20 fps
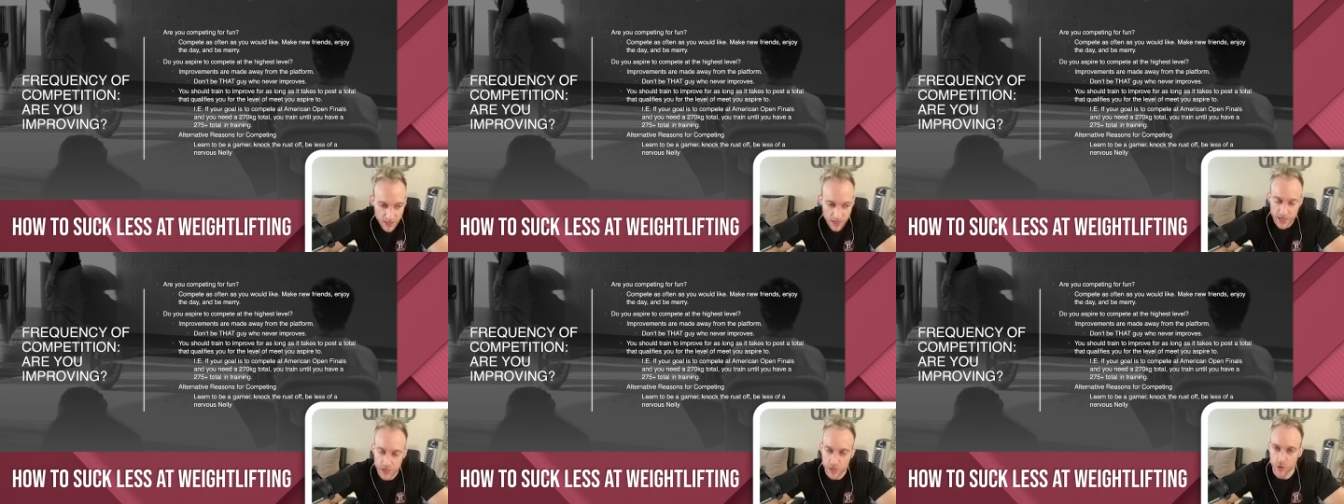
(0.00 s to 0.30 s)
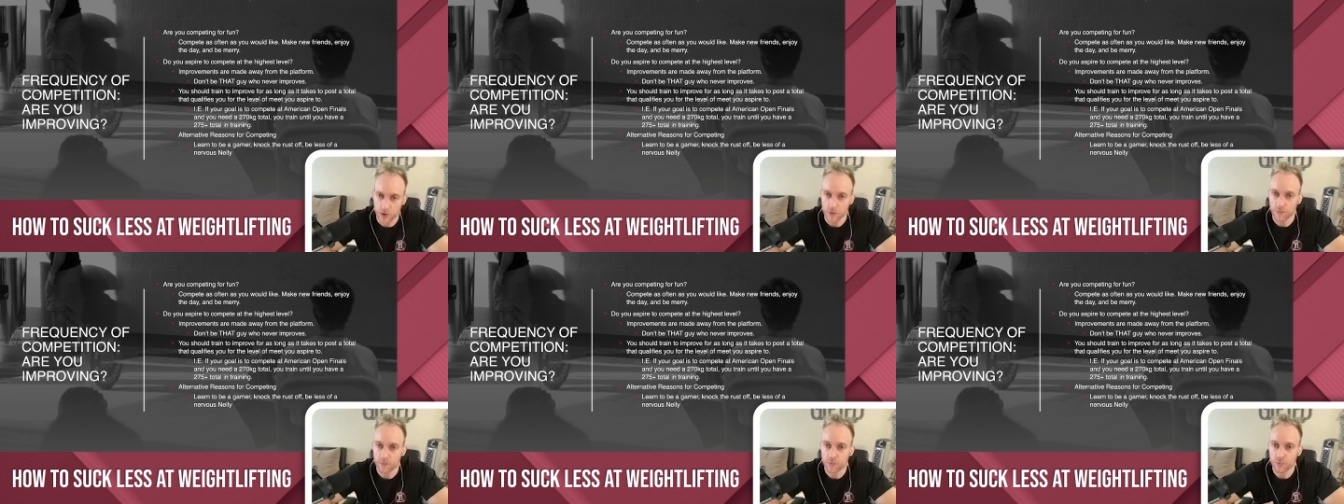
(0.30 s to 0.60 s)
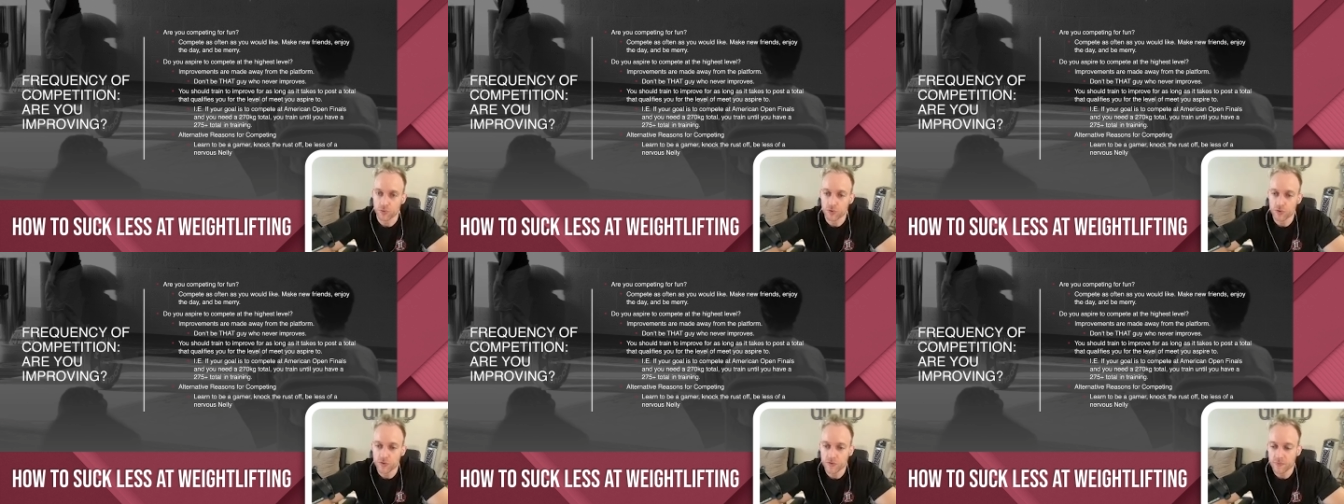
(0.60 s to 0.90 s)
your
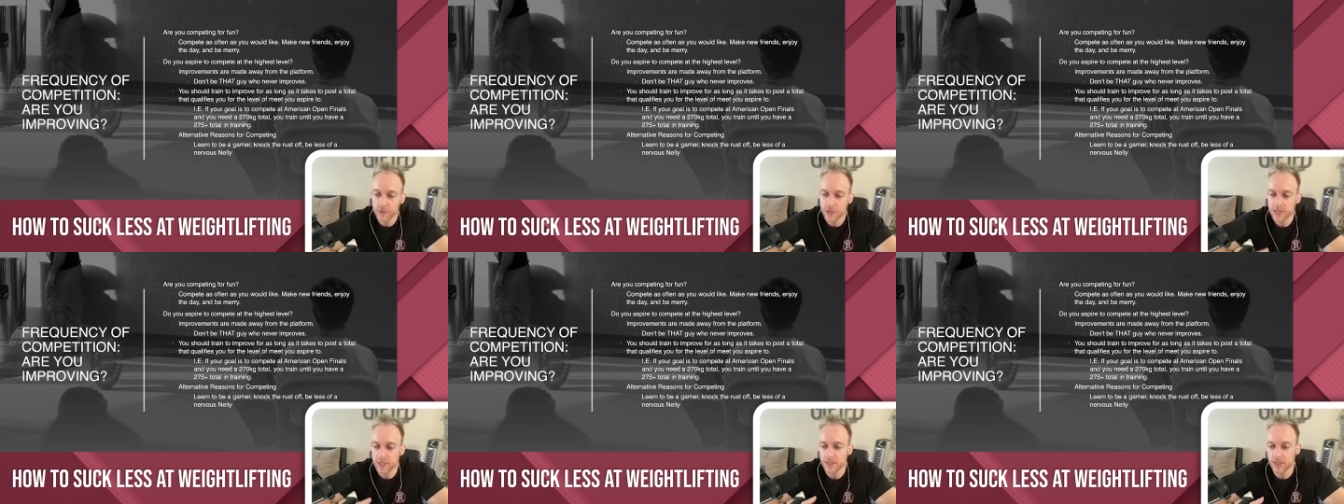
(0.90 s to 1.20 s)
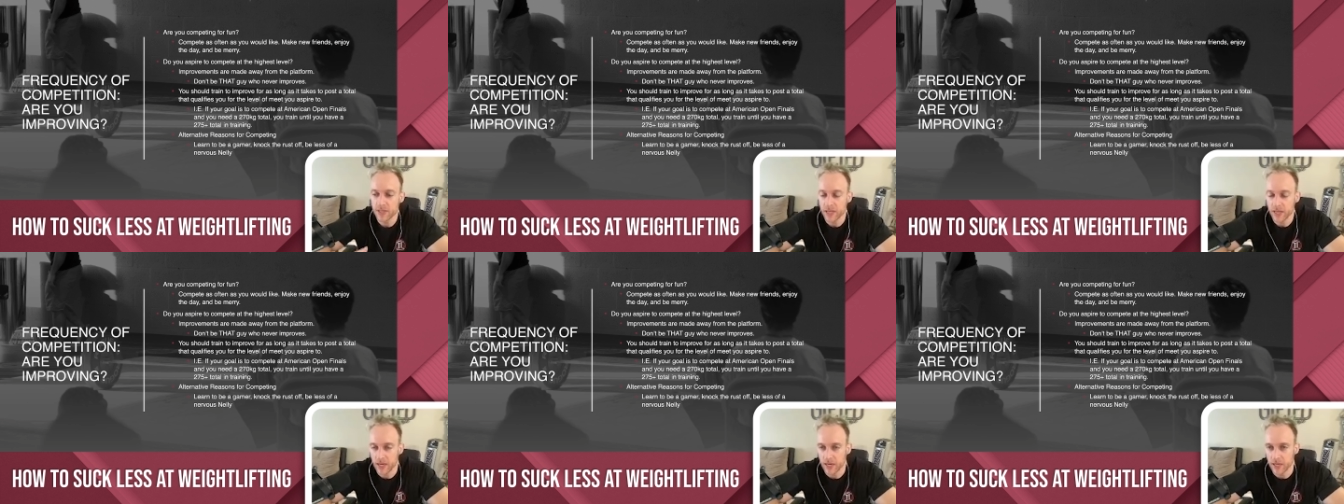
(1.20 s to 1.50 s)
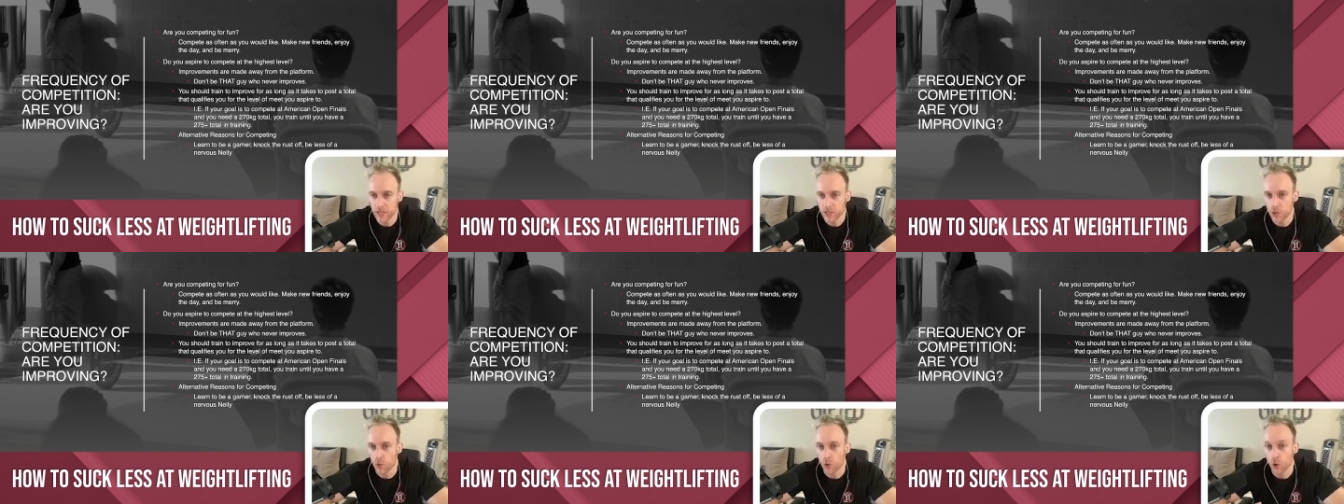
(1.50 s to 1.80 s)
improvements
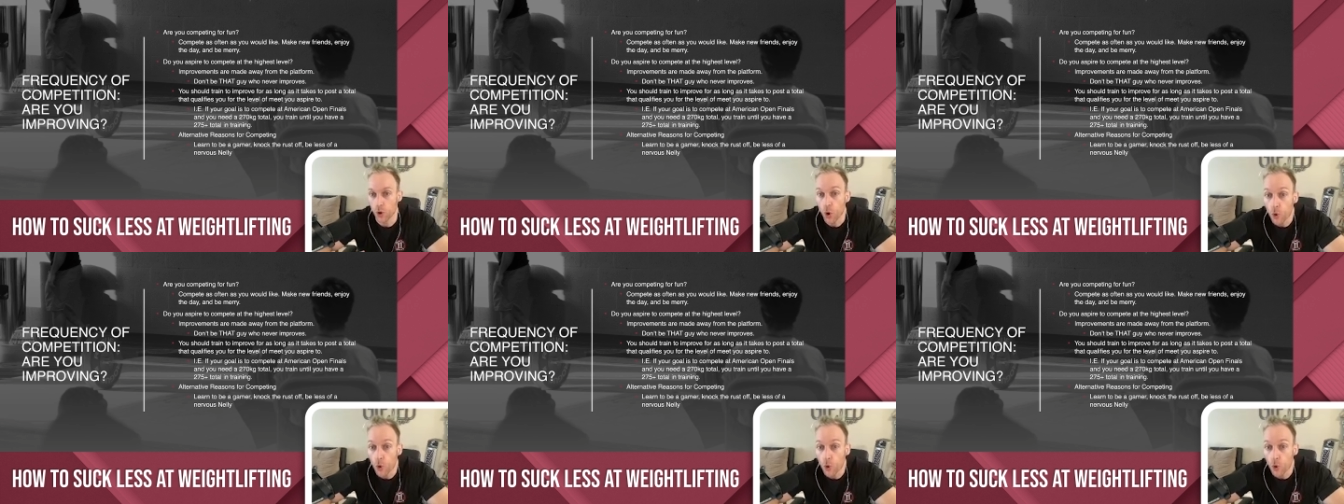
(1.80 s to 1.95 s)
in your